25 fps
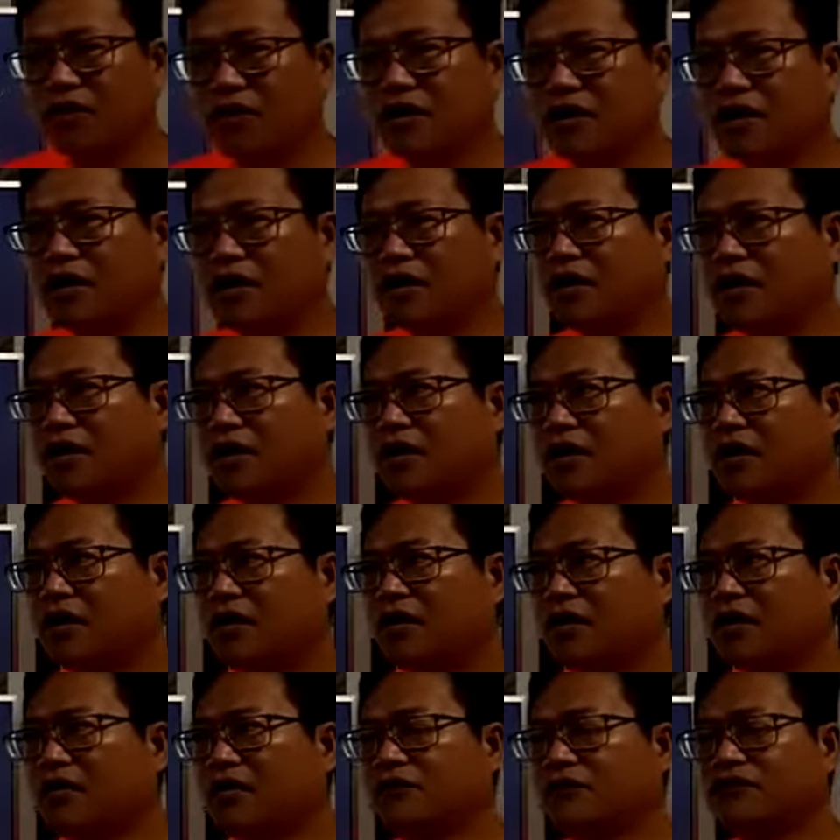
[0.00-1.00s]

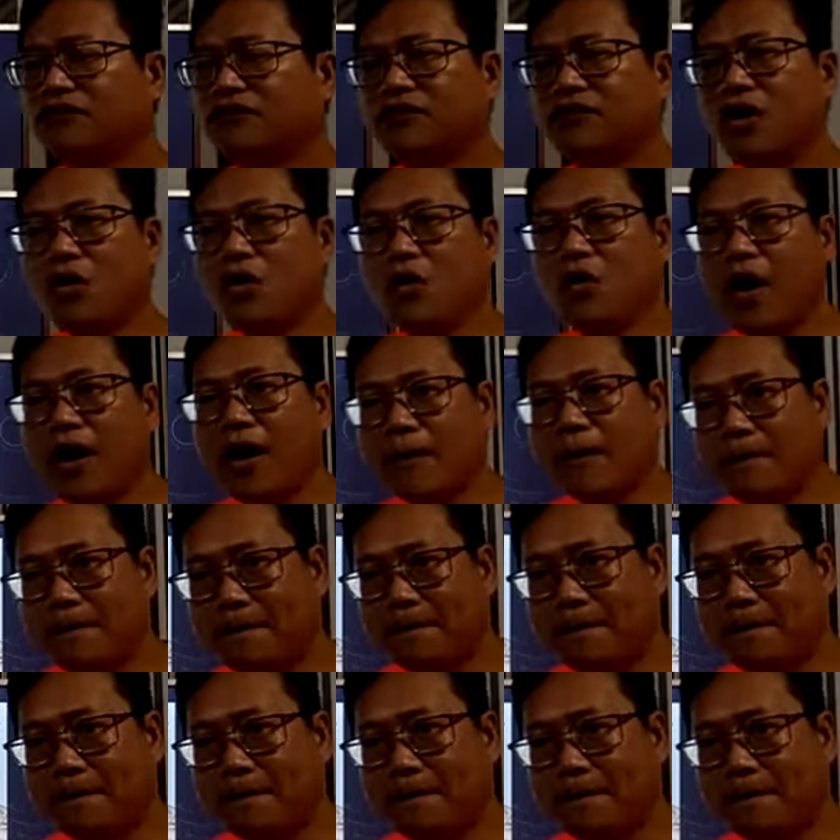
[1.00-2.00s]
of Noah.
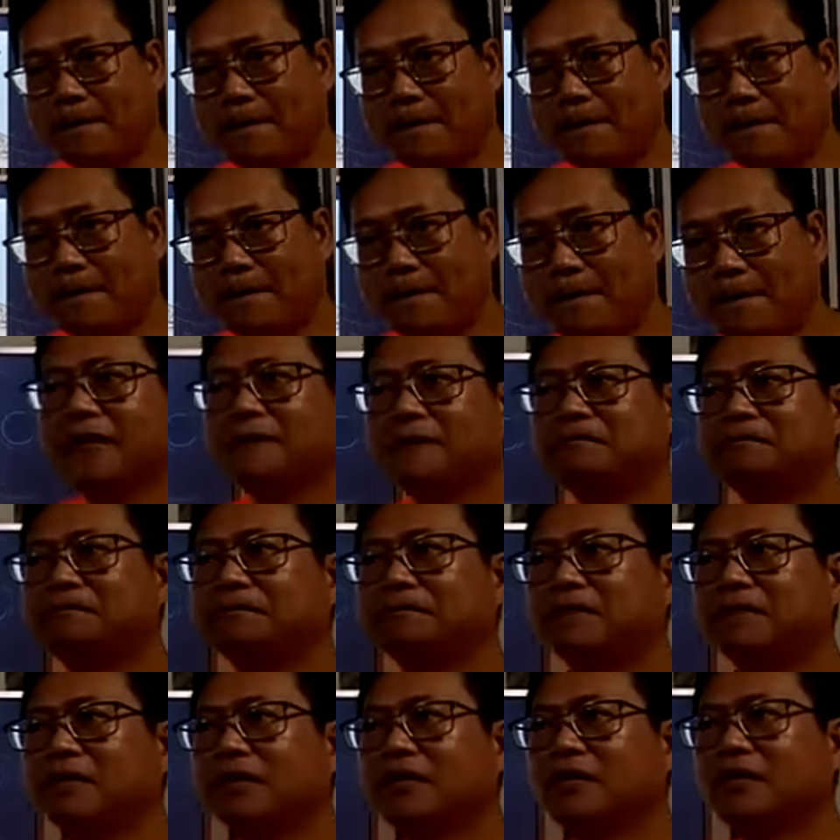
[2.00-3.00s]
Okay,
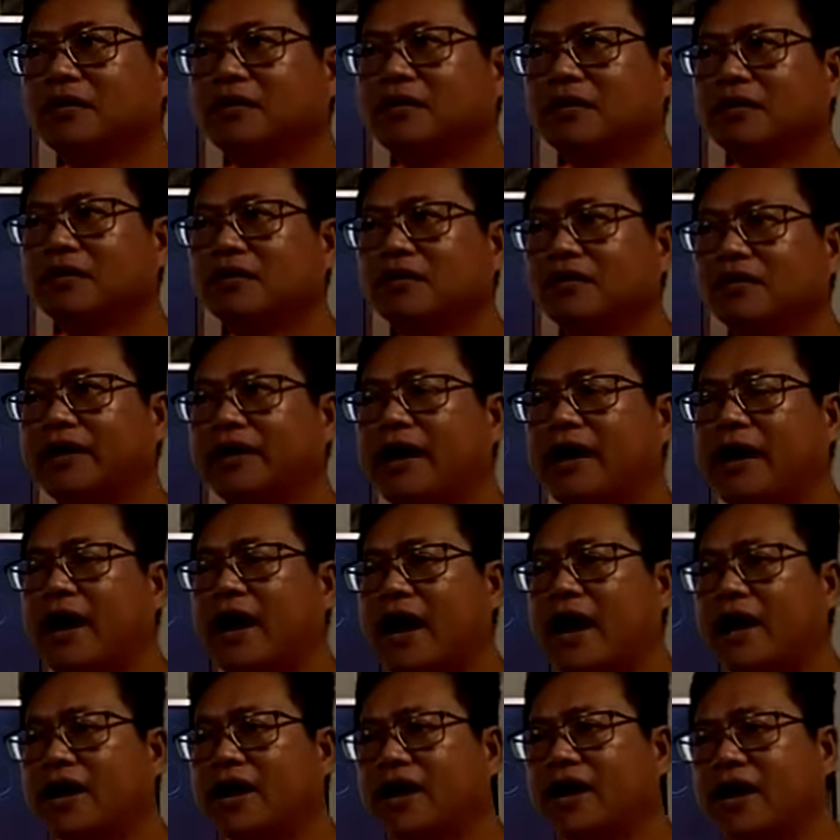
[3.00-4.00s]
there
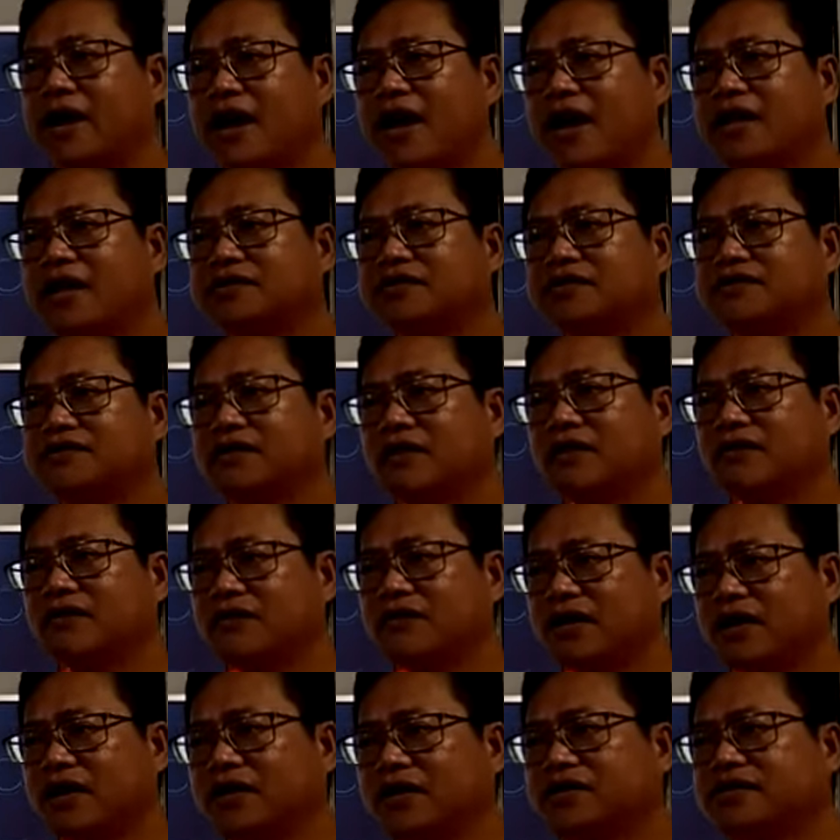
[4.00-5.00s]
are lots of
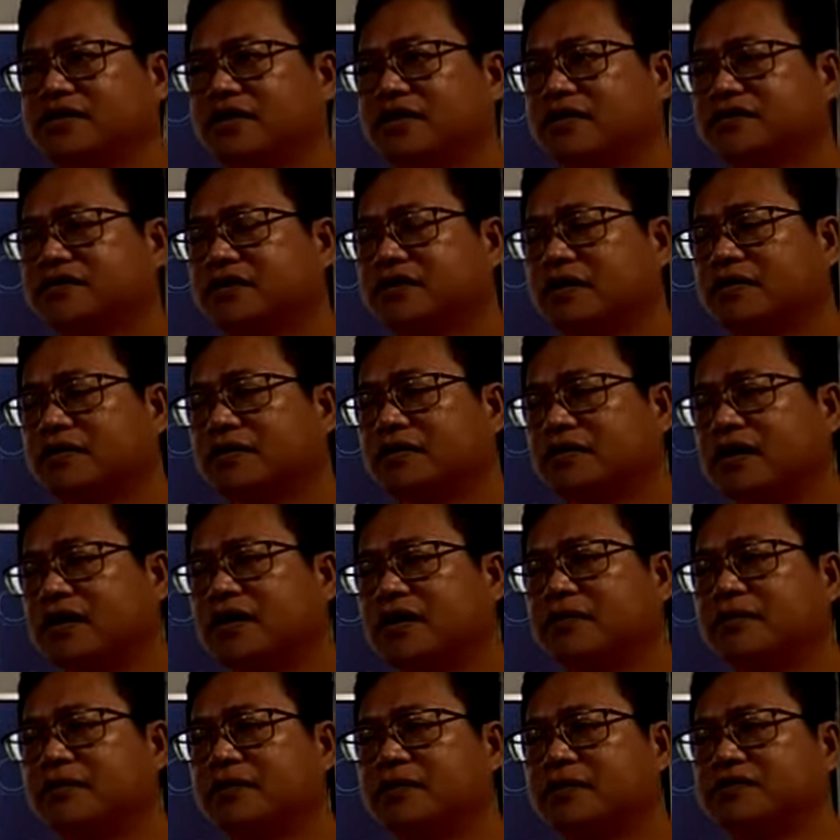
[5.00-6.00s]
angels and
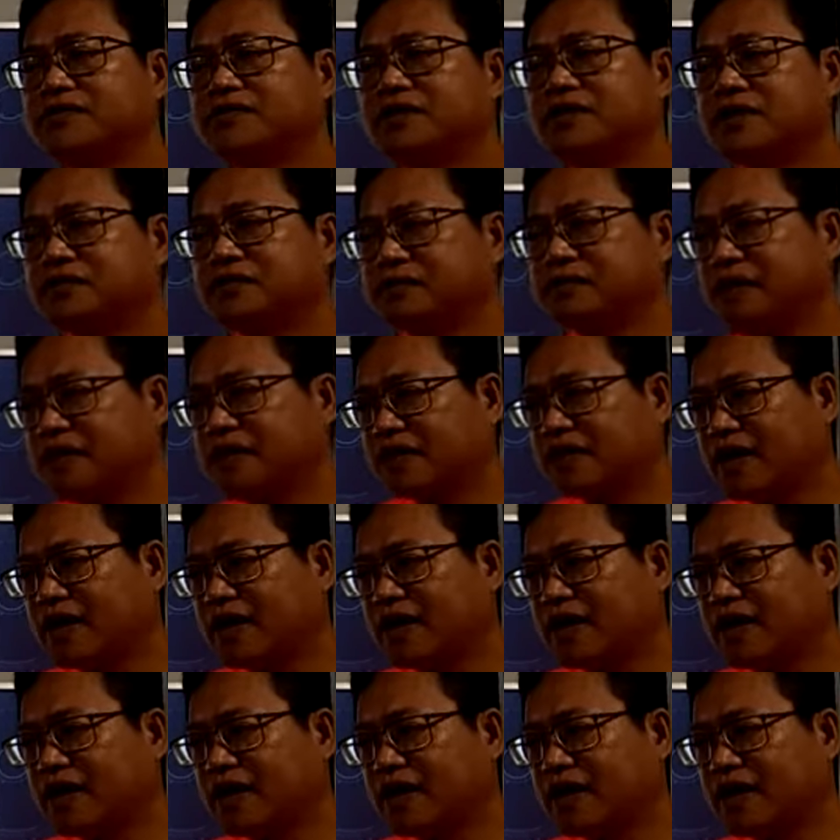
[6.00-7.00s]
demons have been
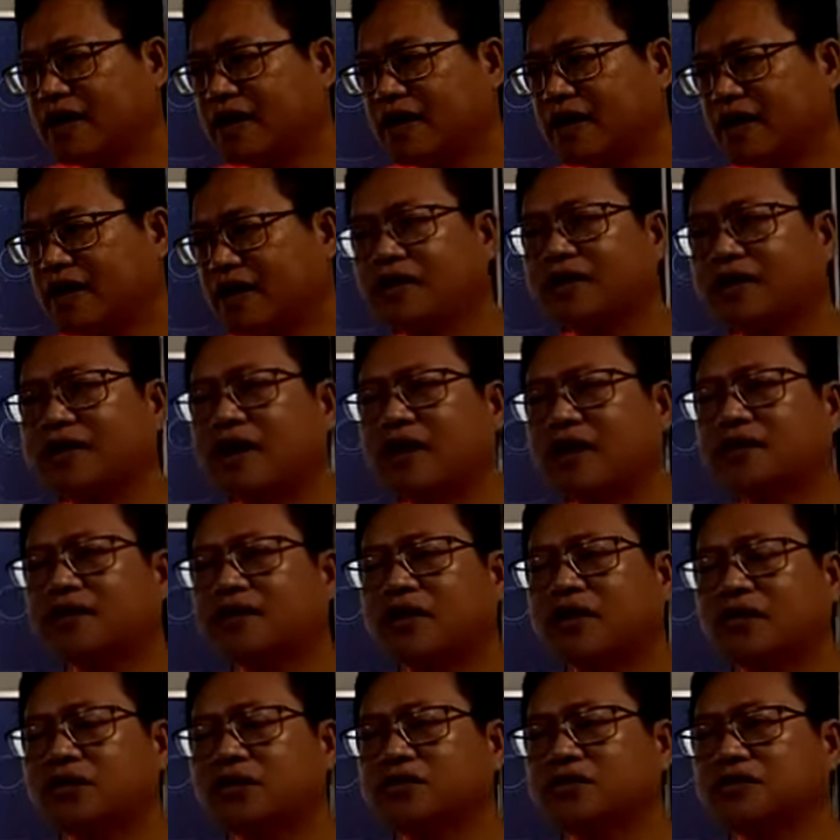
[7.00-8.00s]
cast out to the
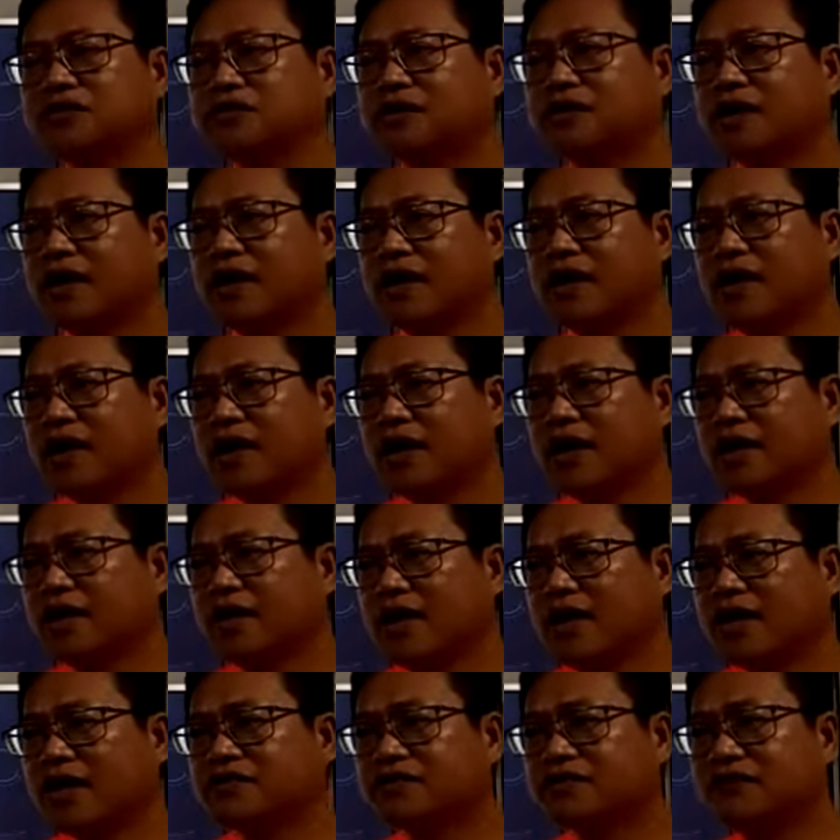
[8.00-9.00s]
Tartarus, and
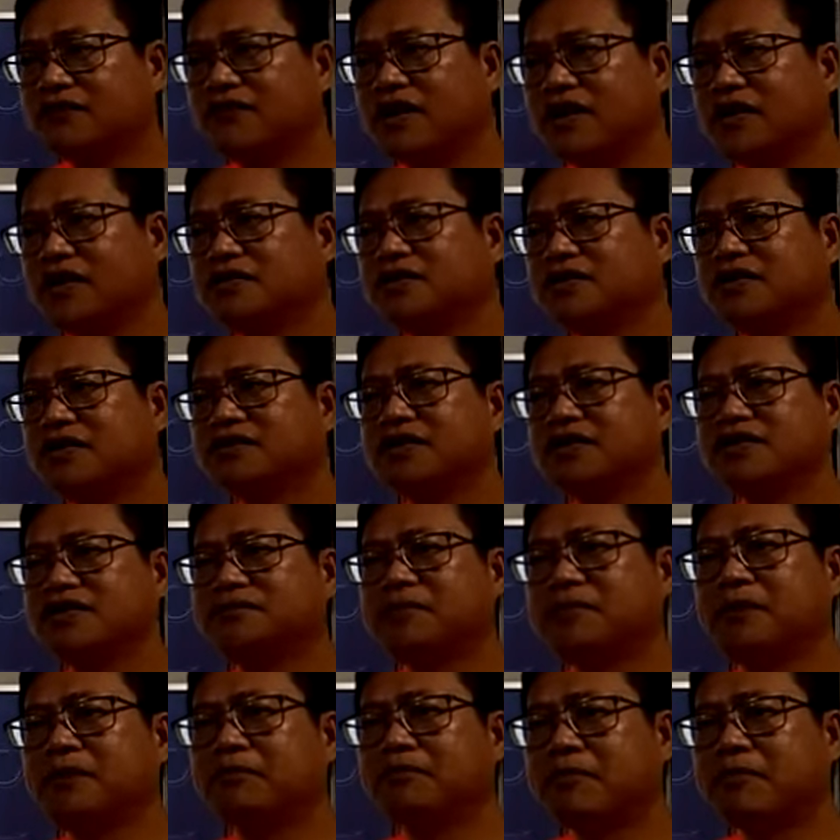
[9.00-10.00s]
lots of angels has
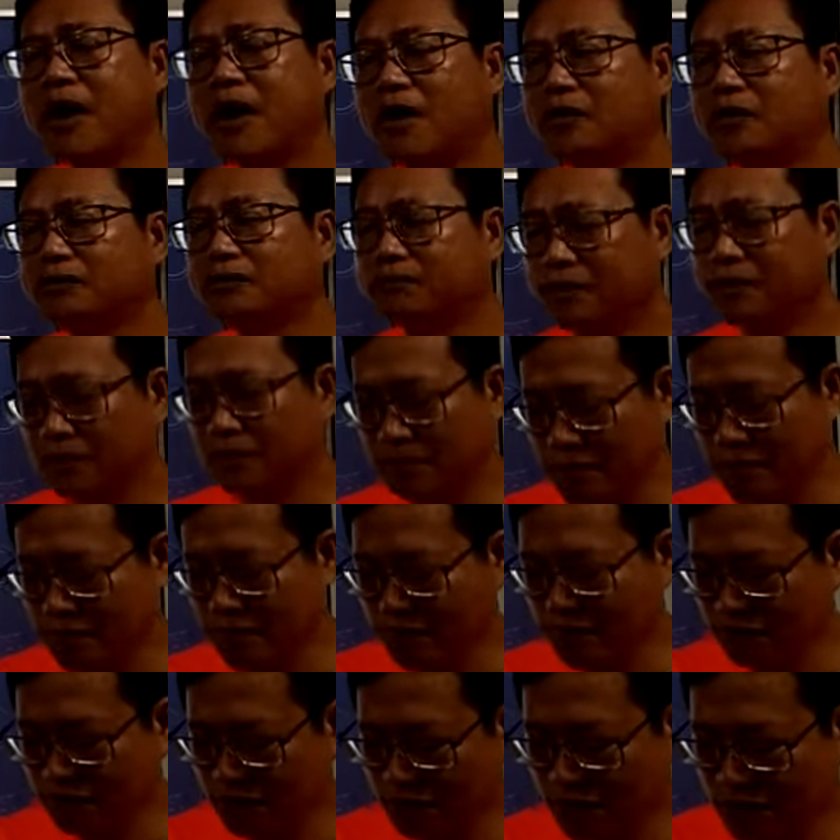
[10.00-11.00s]
been bound,
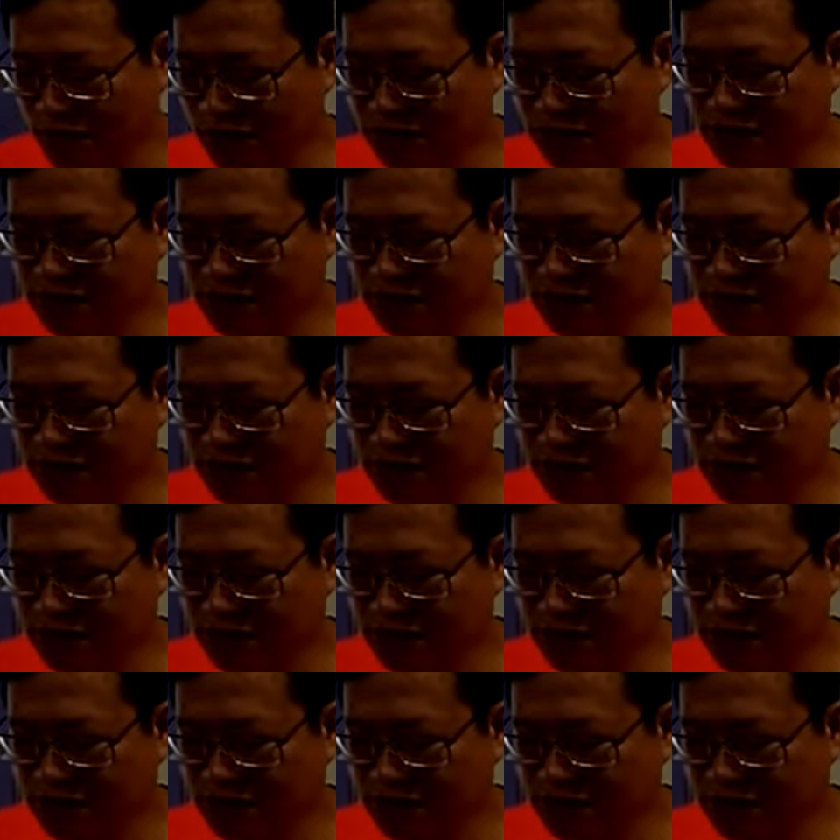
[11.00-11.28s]
prepared for the